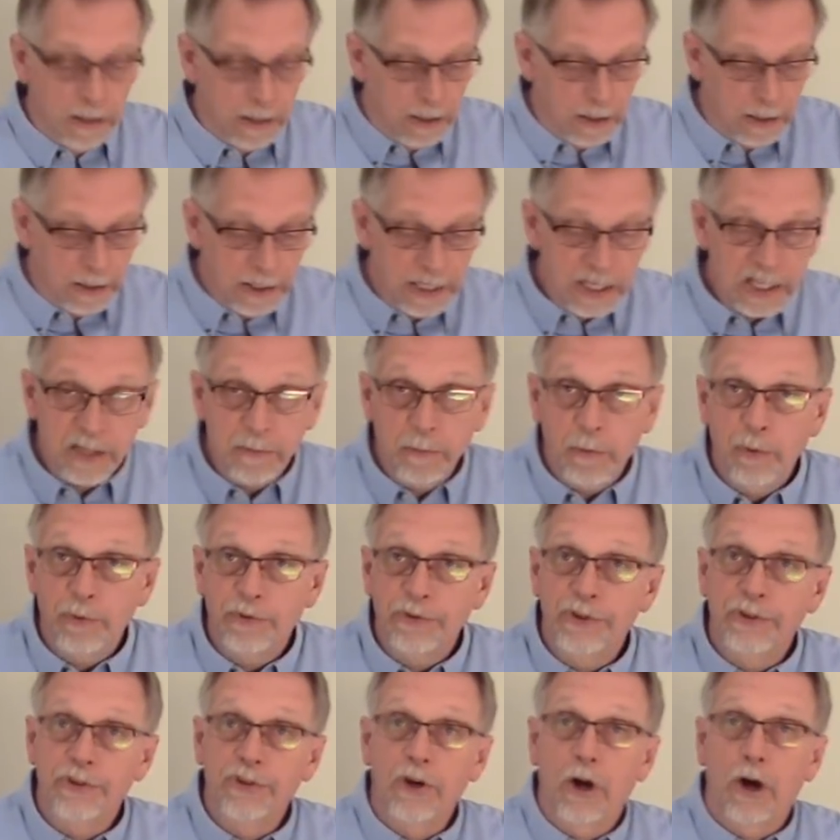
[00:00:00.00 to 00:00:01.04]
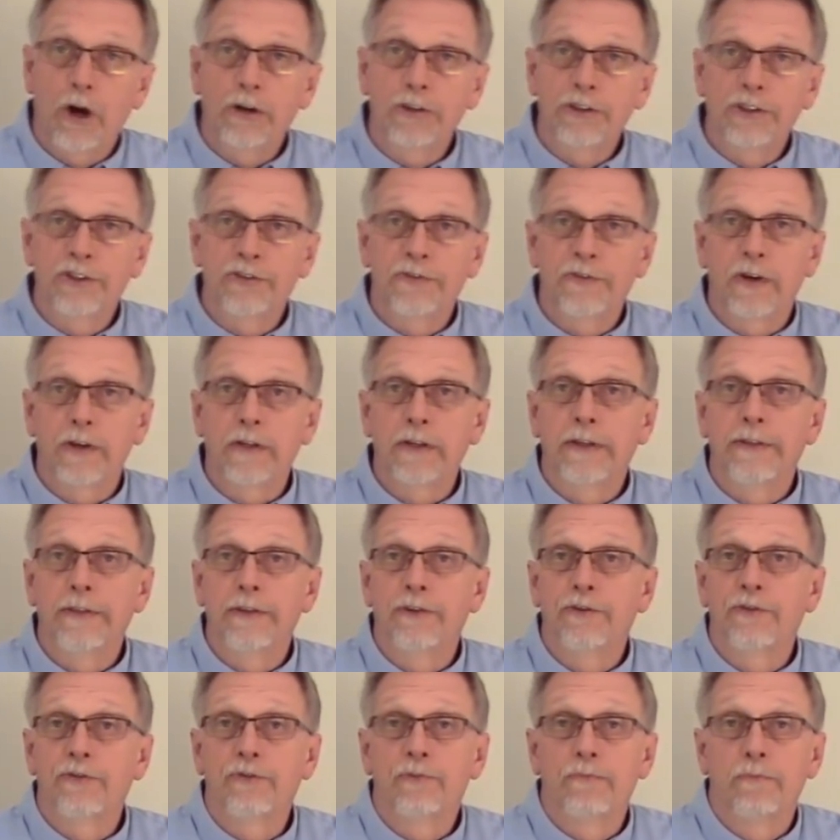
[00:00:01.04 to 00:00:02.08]
Let's suppose your dog just fell in the
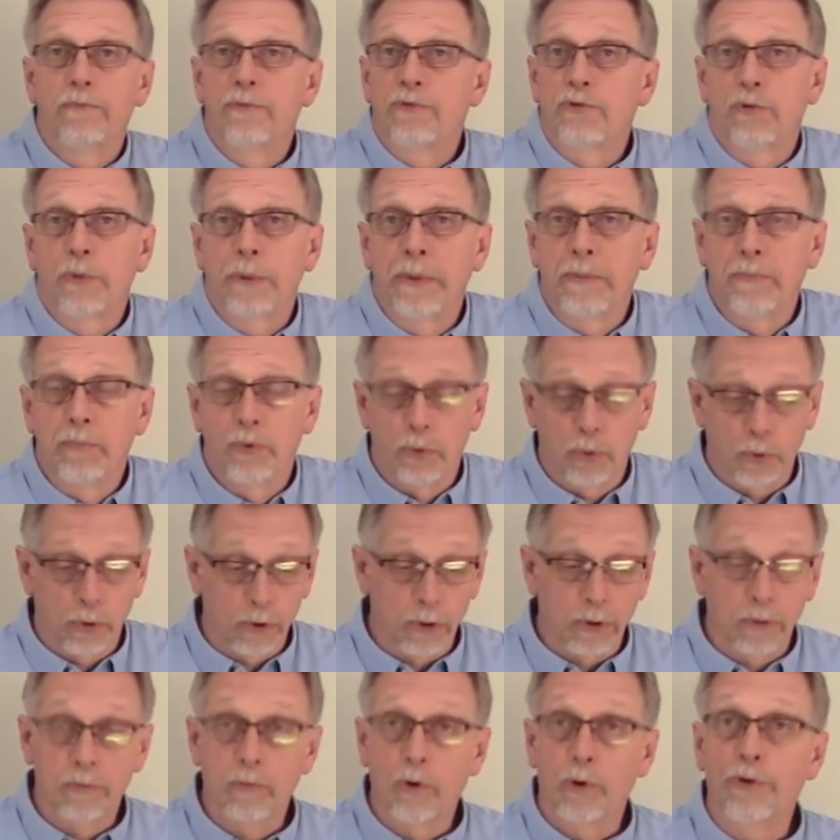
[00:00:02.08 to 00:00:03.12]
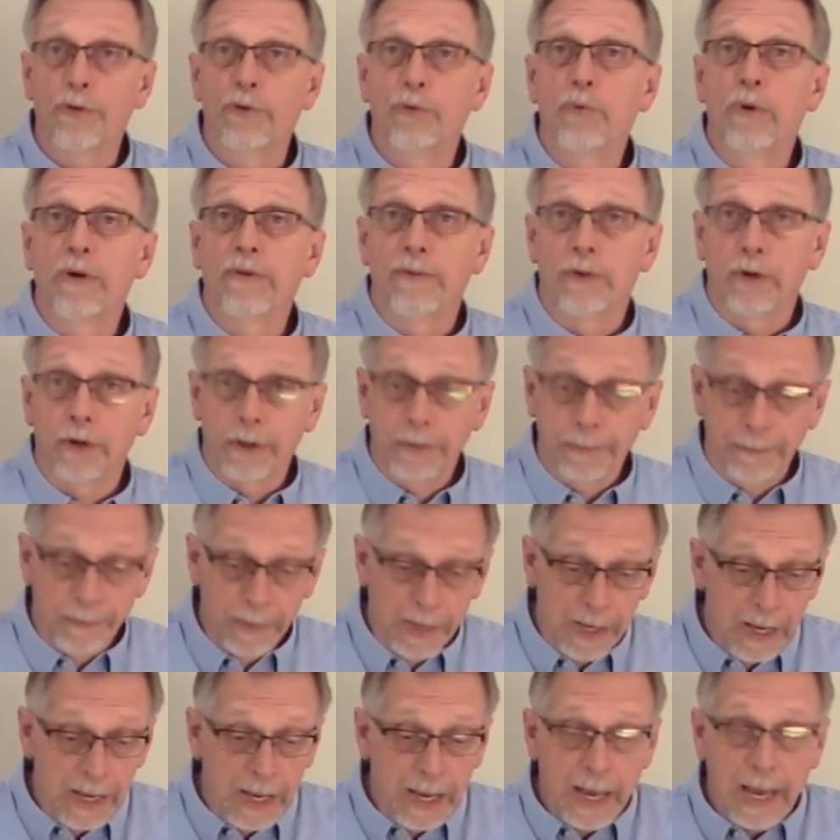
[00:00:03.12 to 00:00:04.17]
swimming pool or the river,
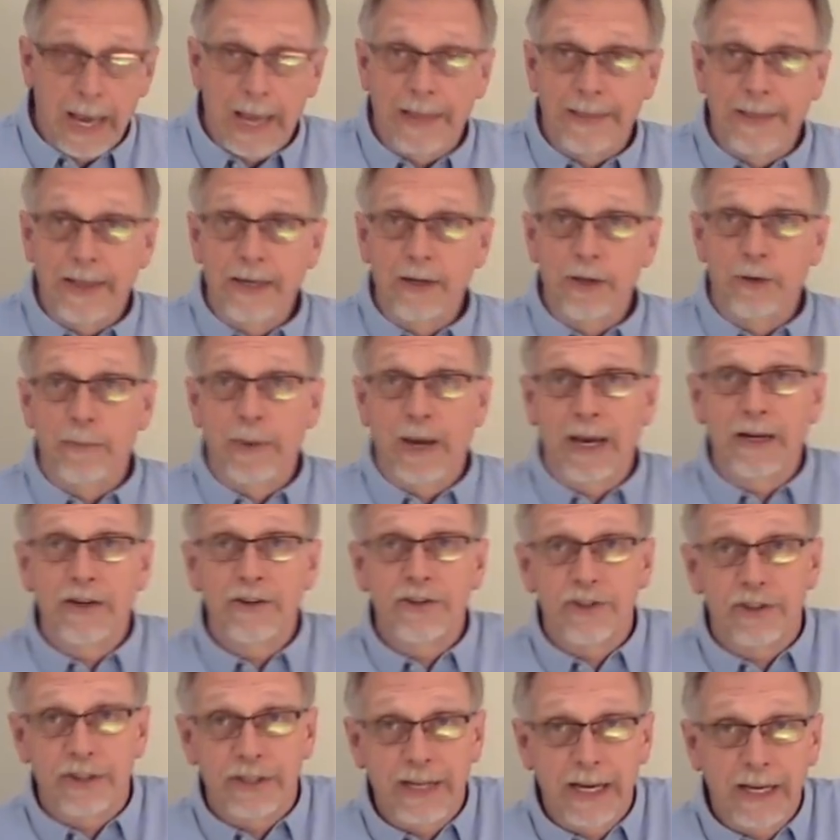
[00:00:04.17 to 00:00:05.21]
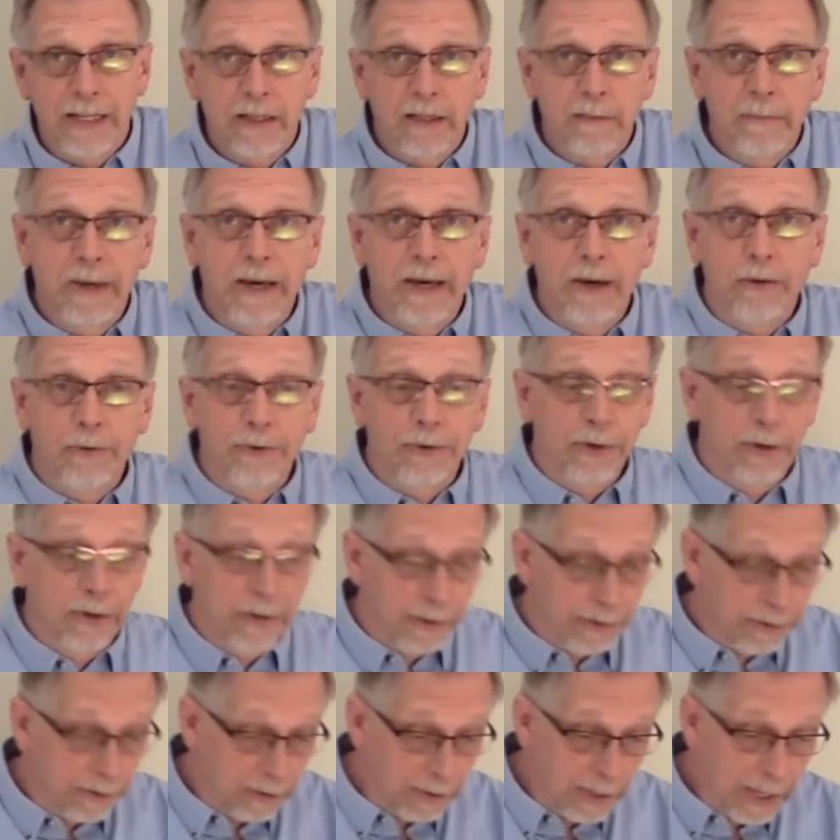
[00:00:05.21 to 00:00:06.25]
and then you manage to get them out,
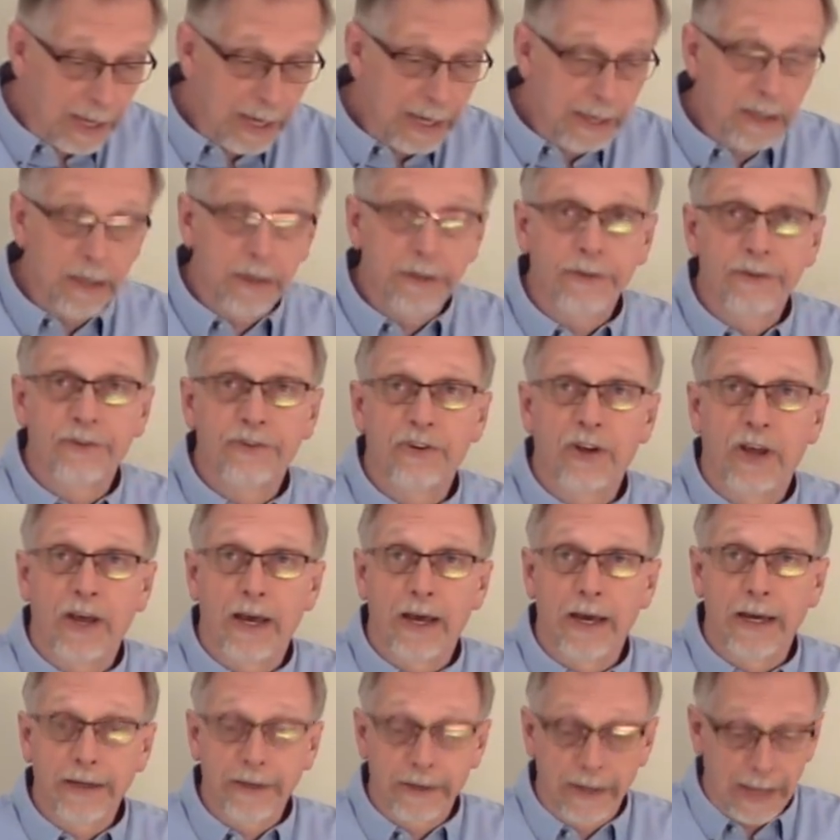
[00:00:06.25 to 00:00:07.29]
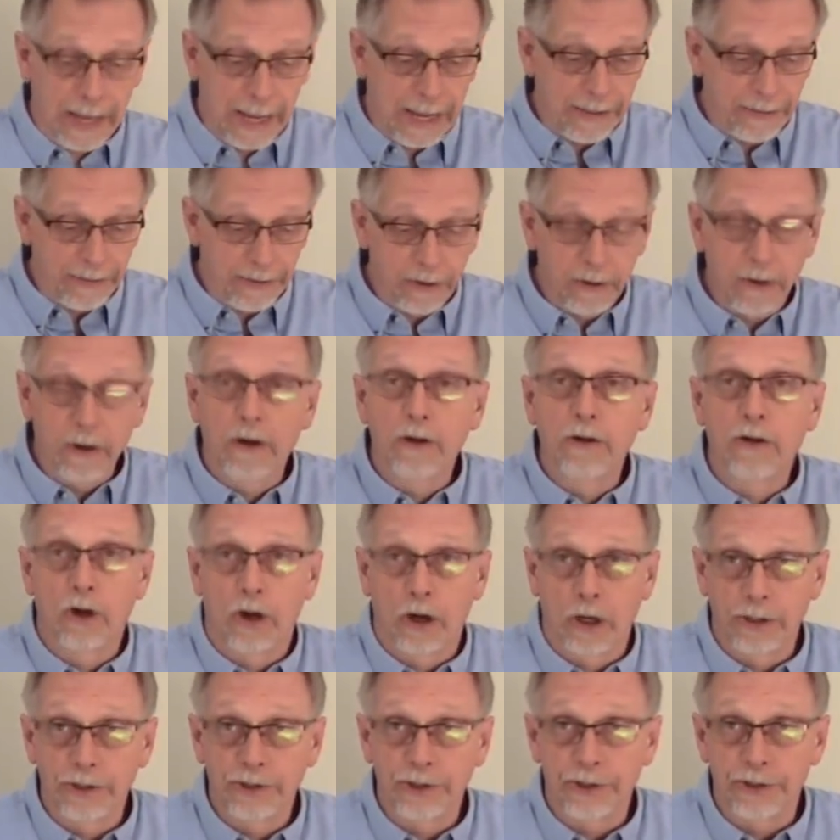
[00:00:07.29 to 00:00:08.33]
and they're lying on the side and they're
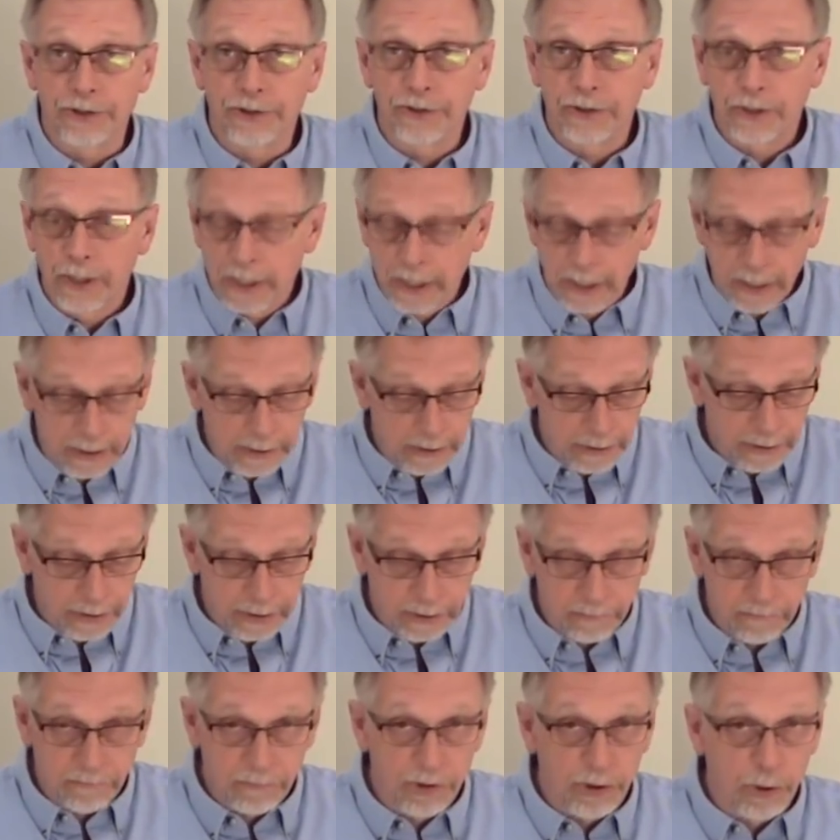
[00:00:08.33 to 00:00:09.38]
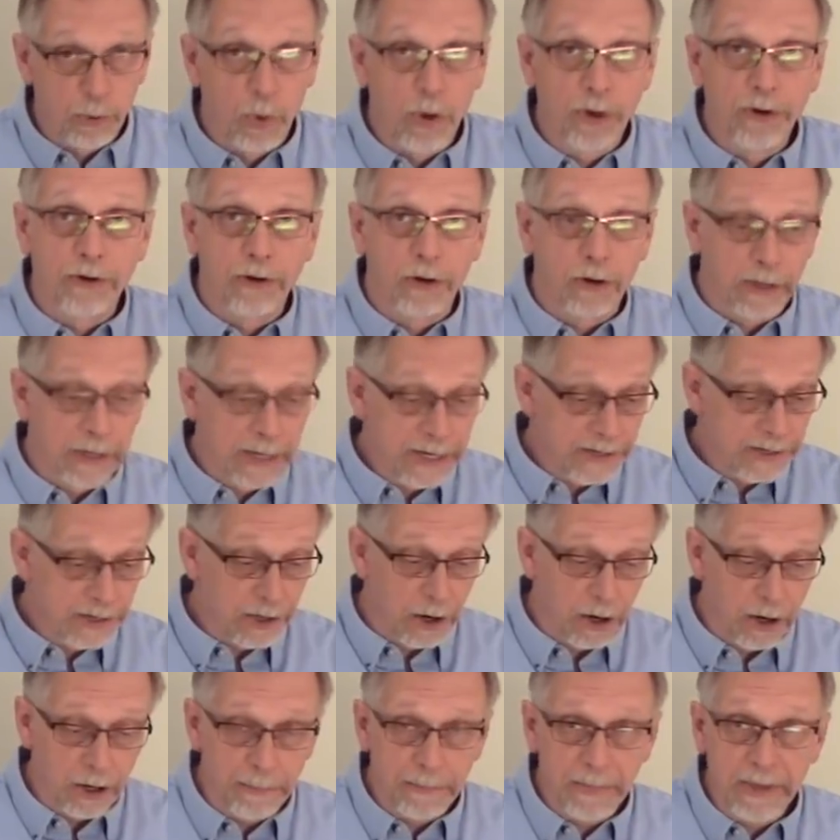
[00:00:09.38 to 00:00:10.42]
unconscious. You wonder, is the
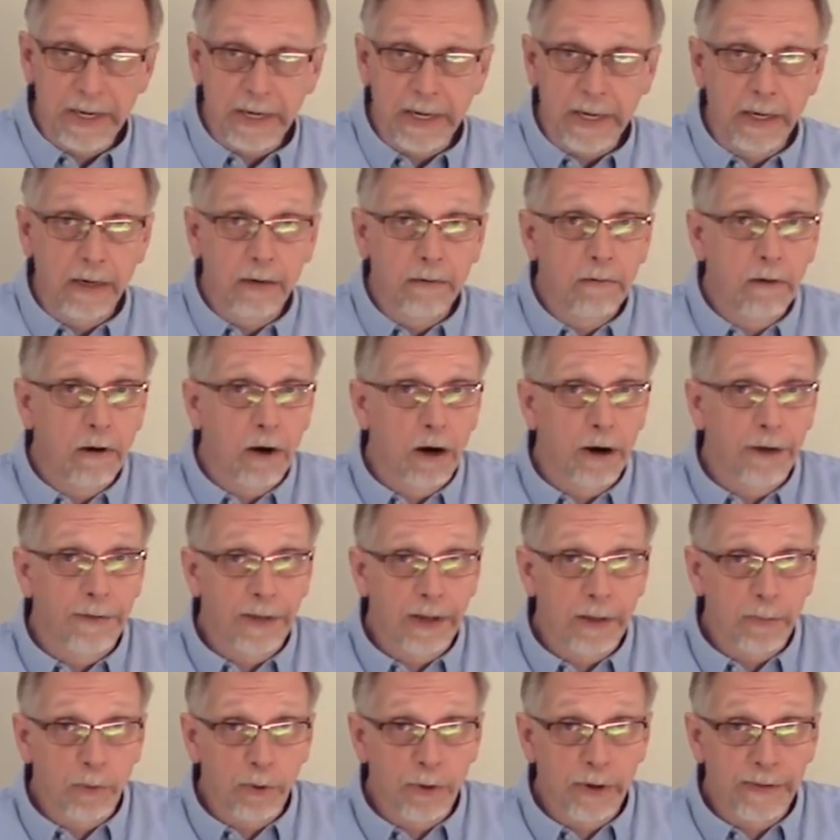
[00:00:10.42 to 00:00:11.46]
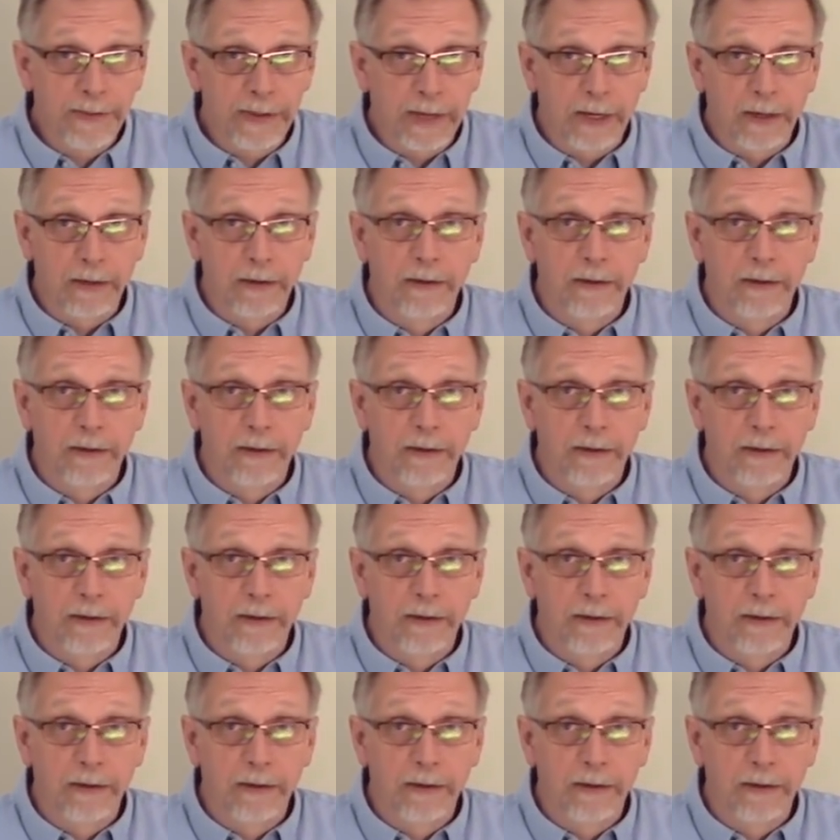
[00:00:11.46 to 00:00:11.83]
heart beating? Are they breathing?